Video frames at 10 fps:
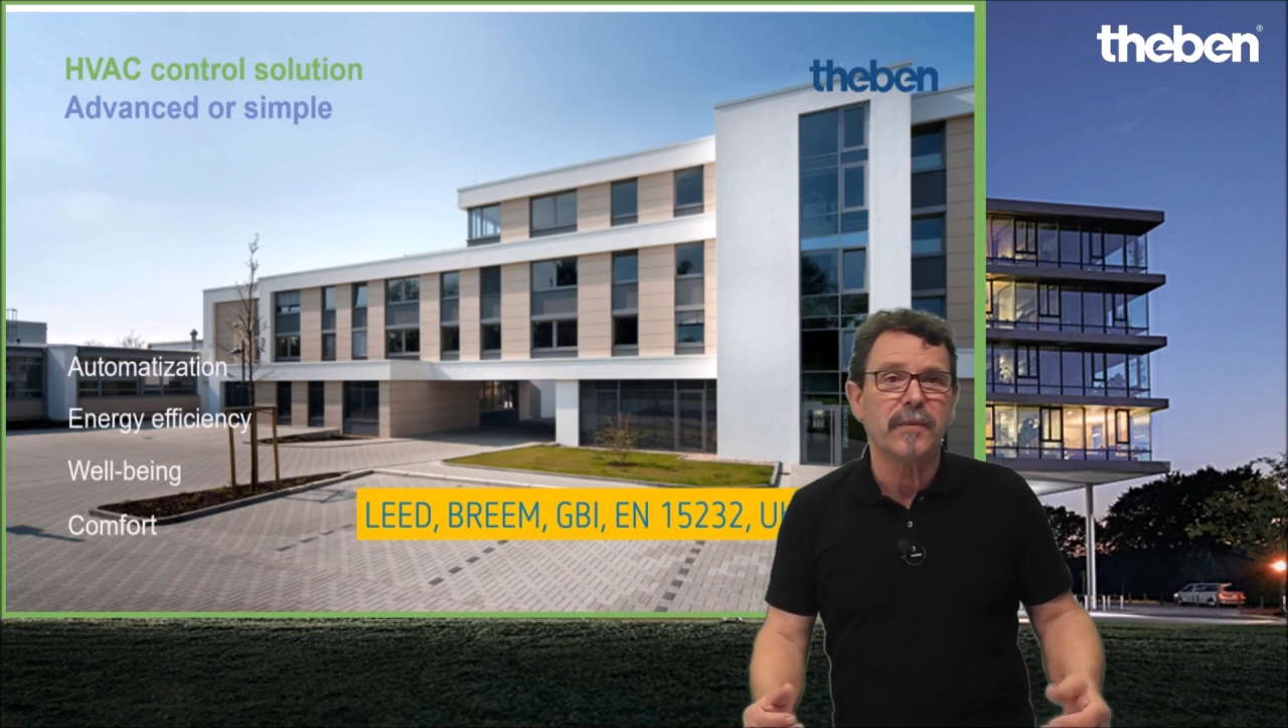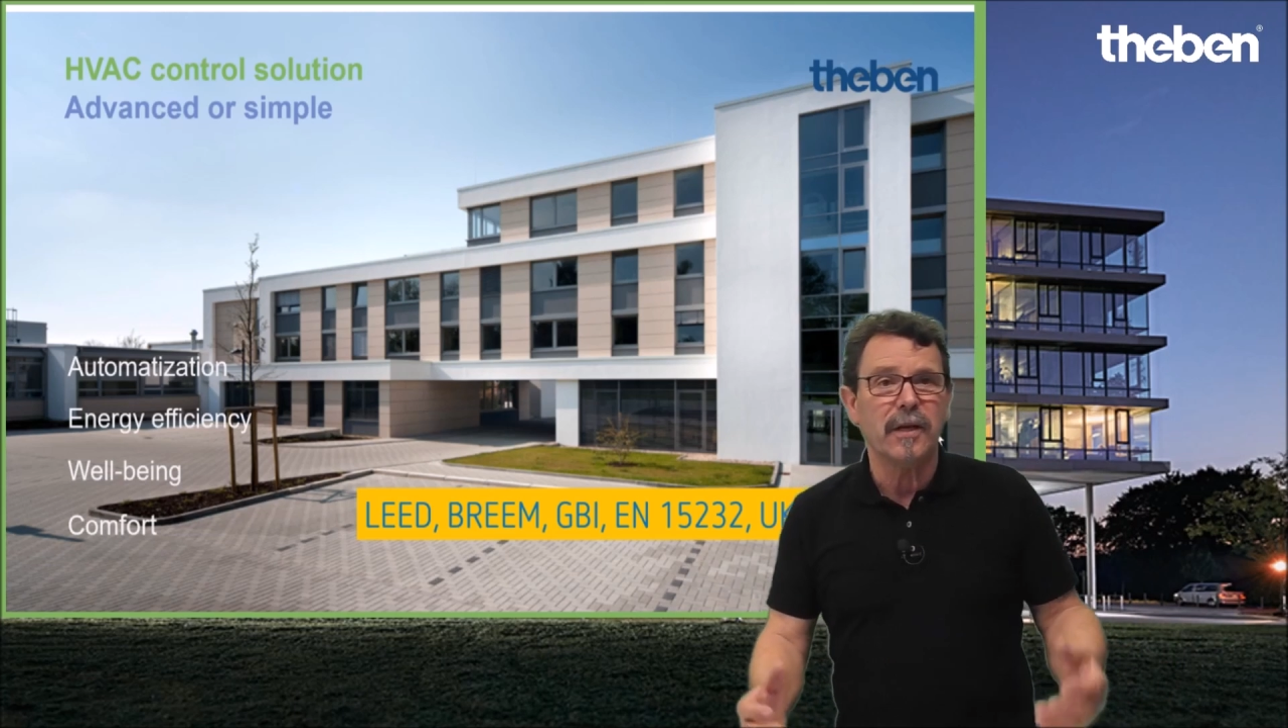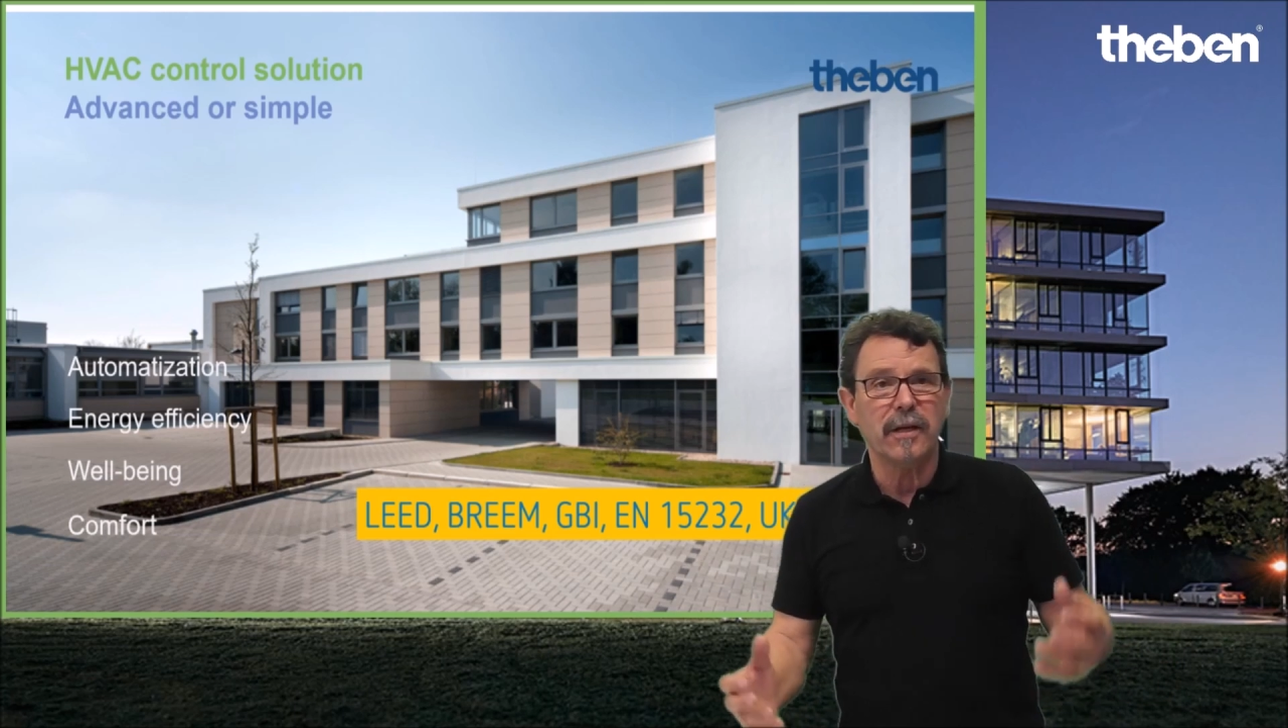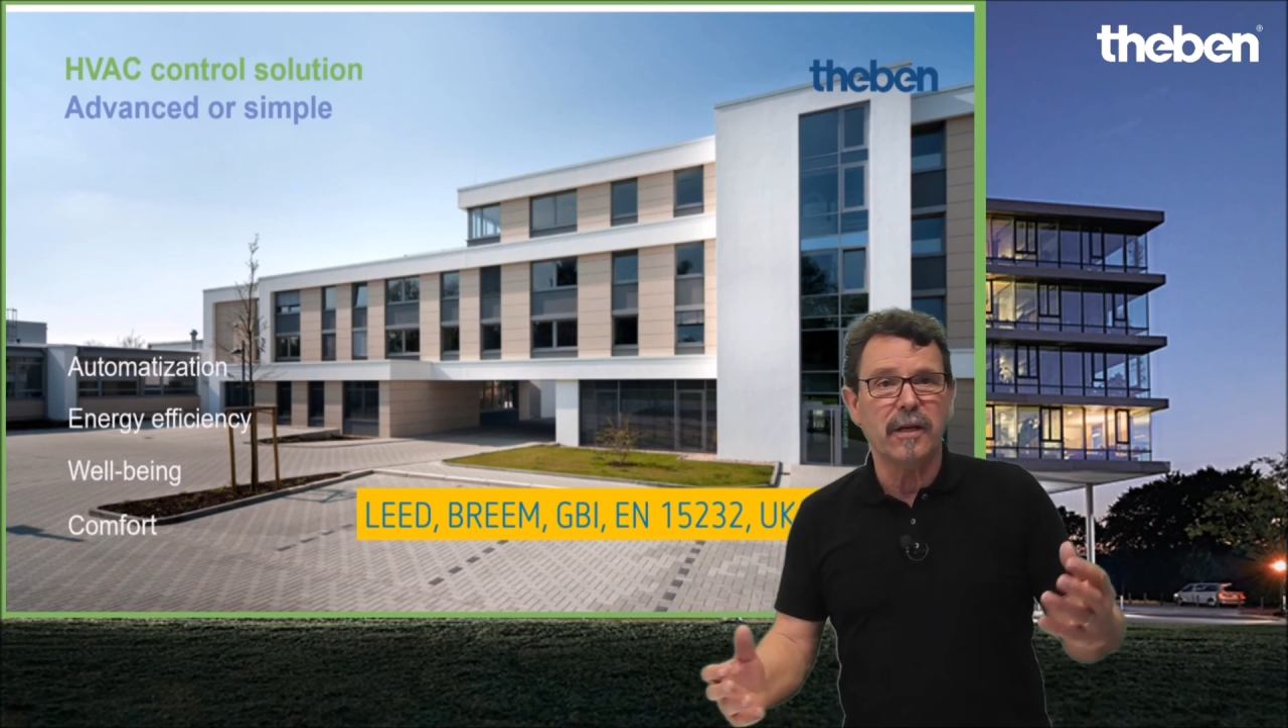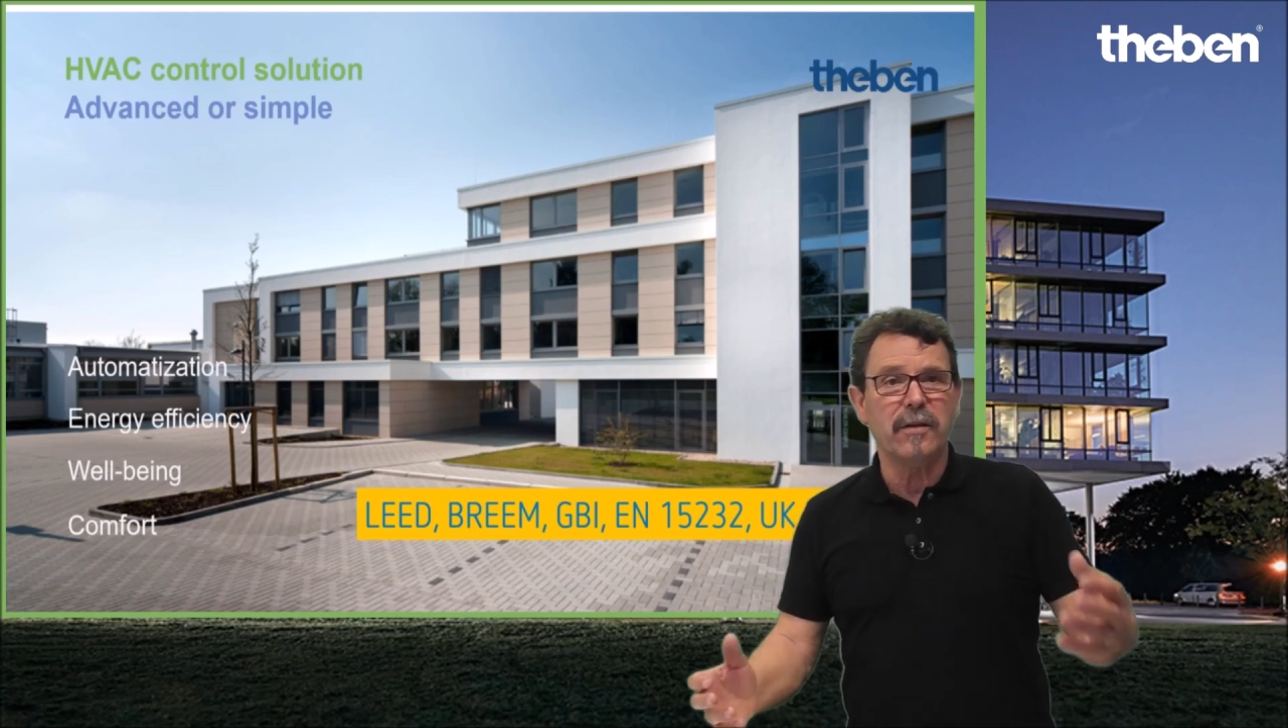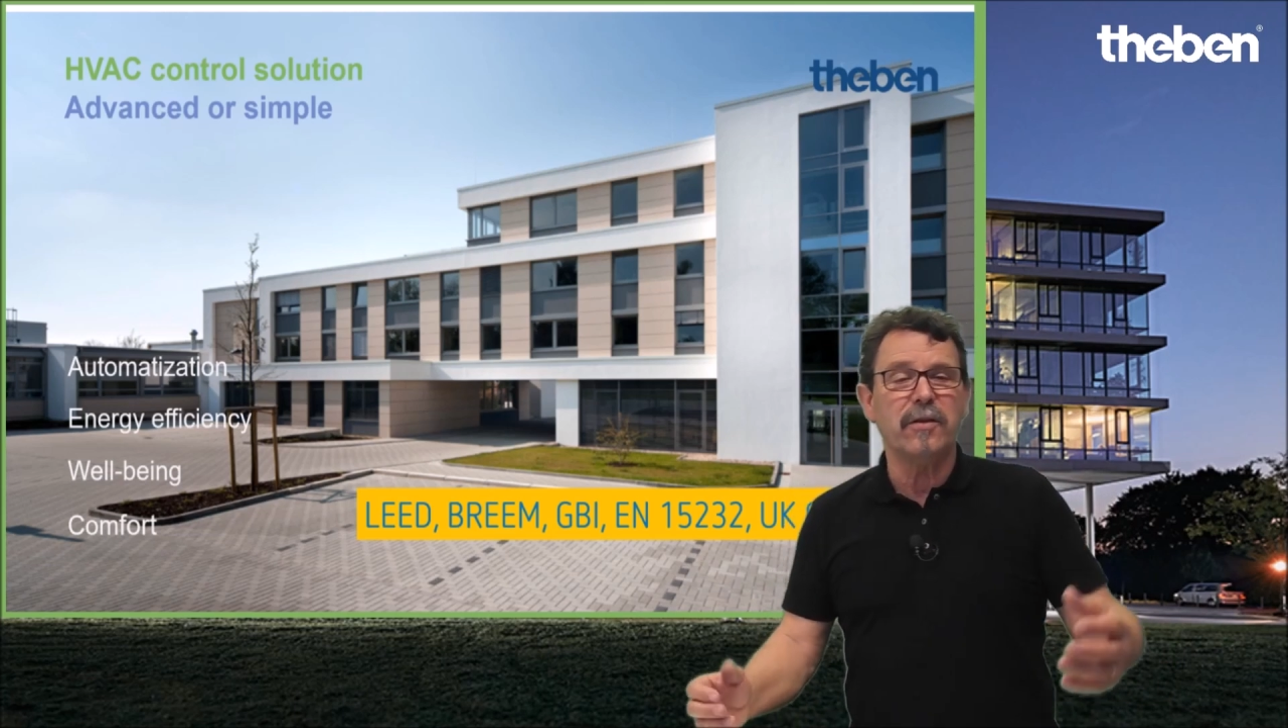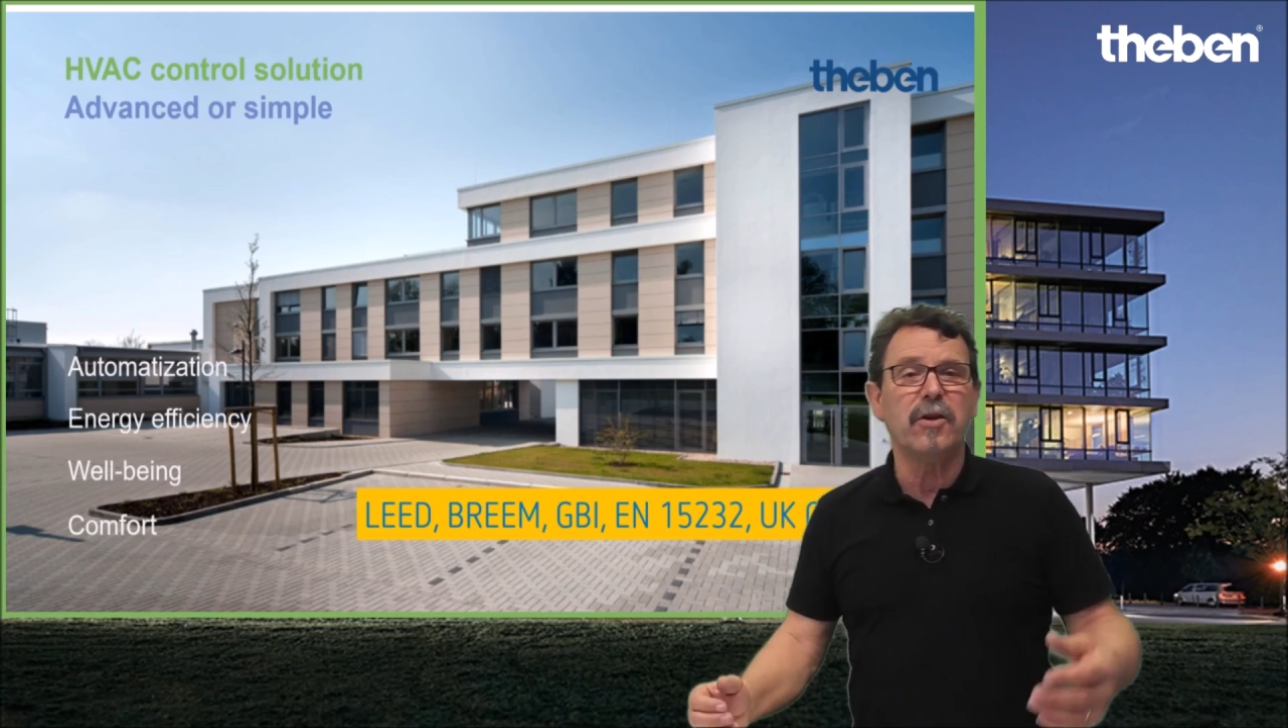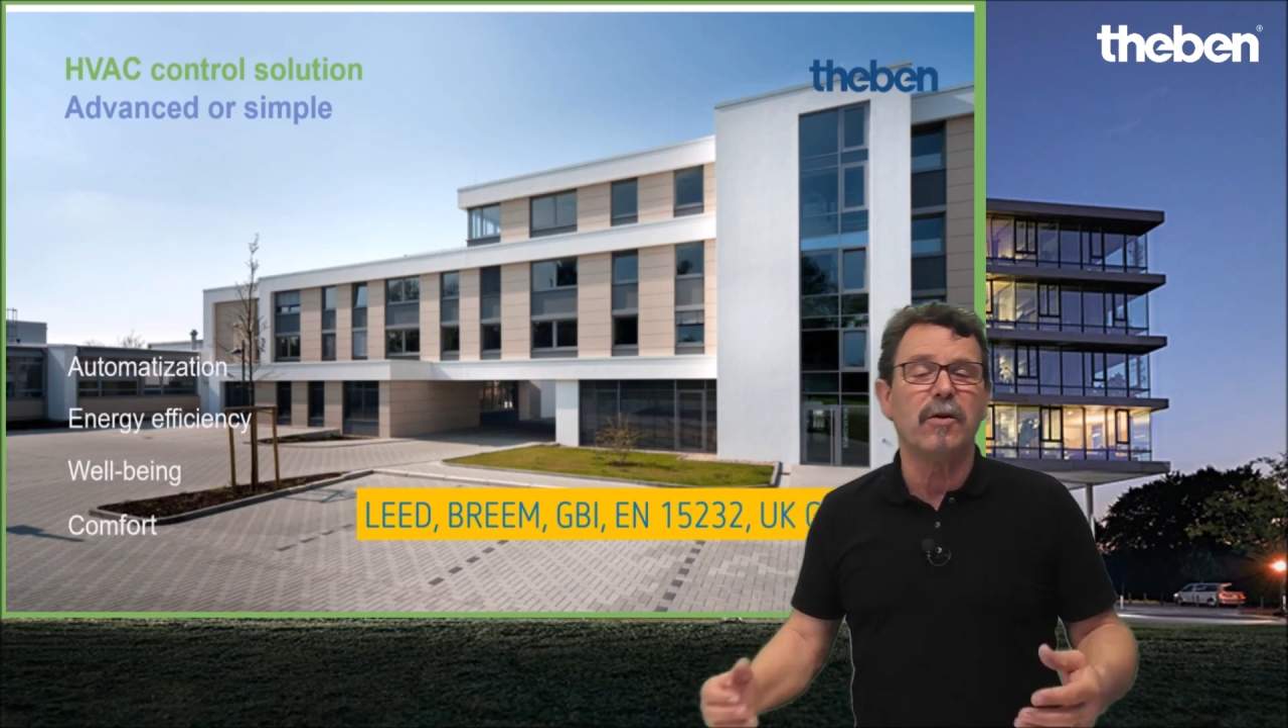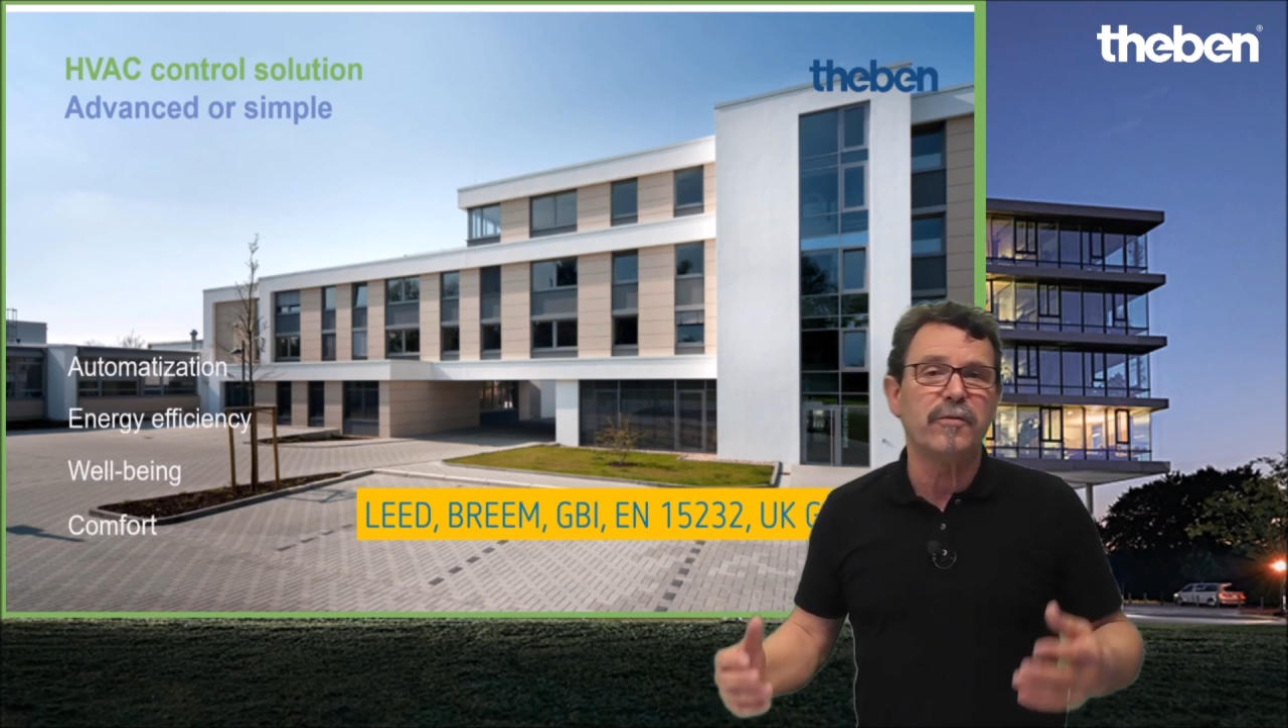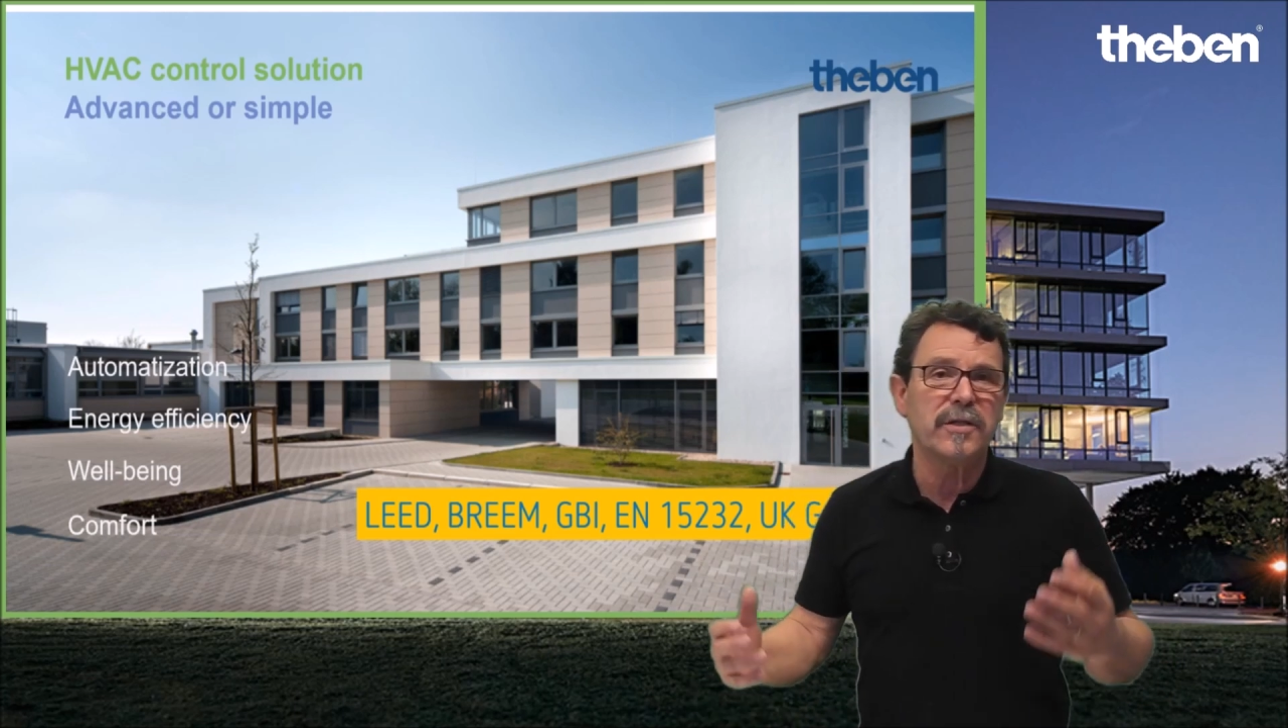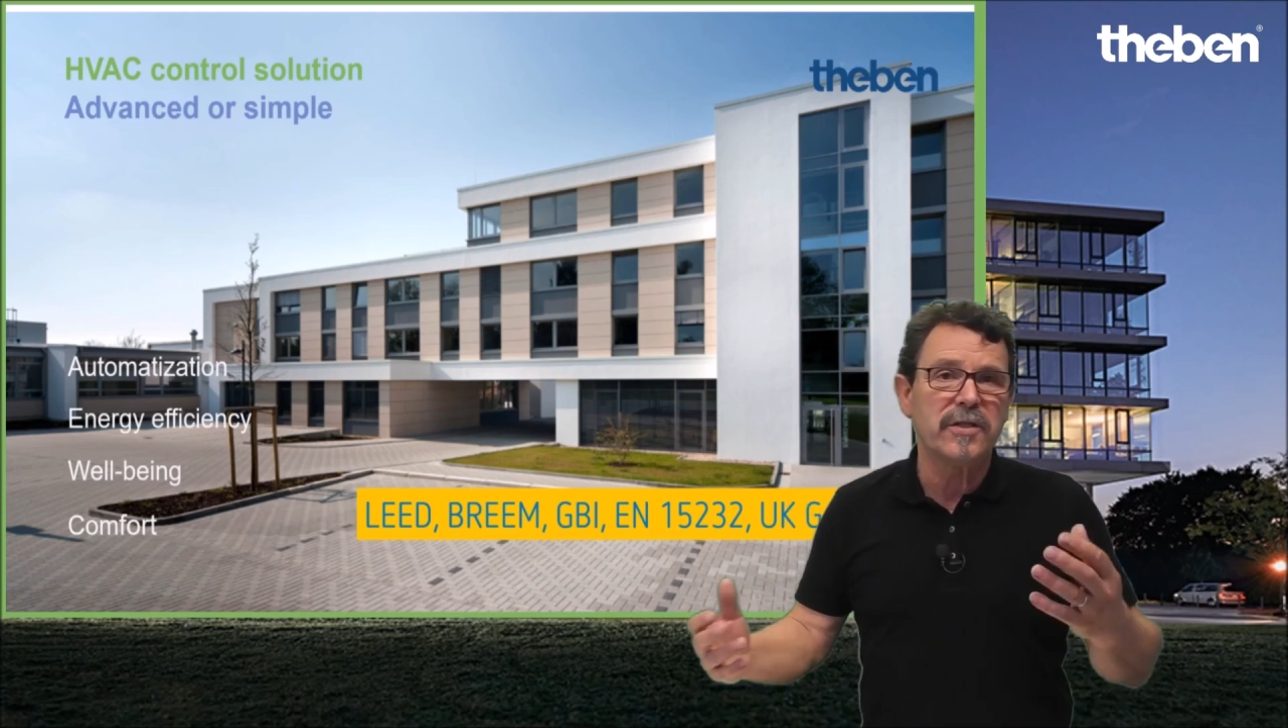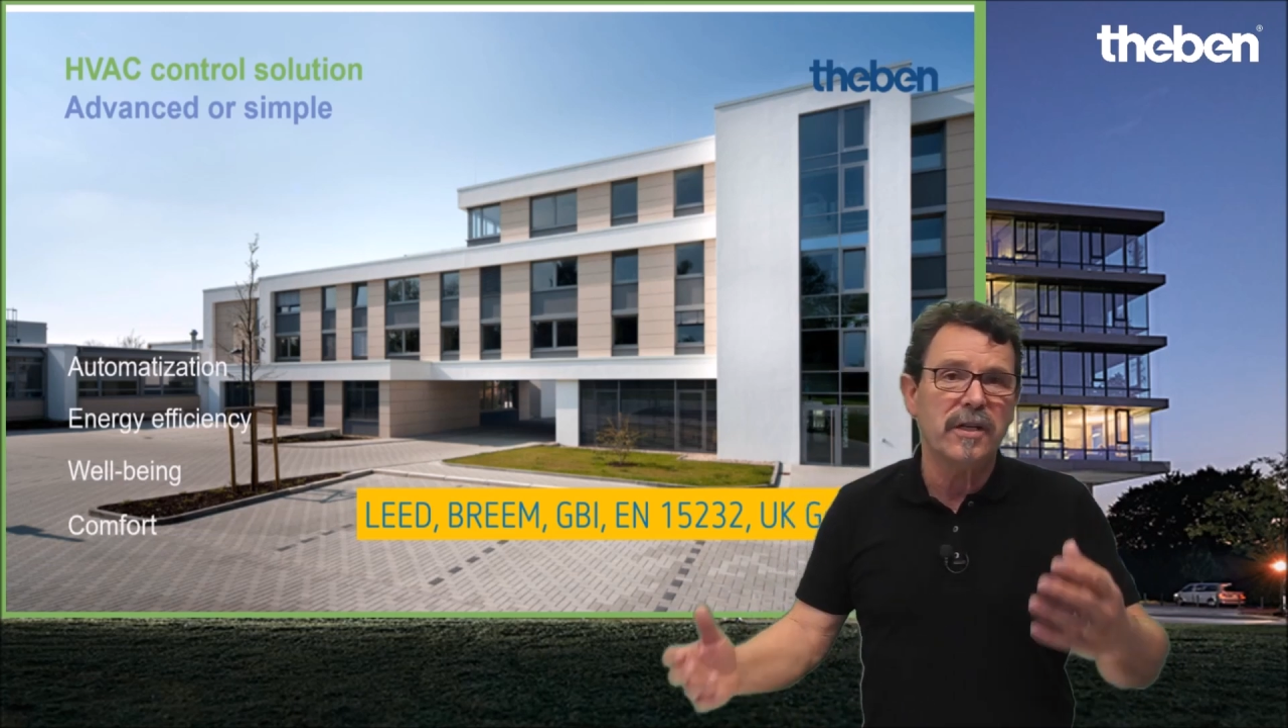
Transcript: in the office,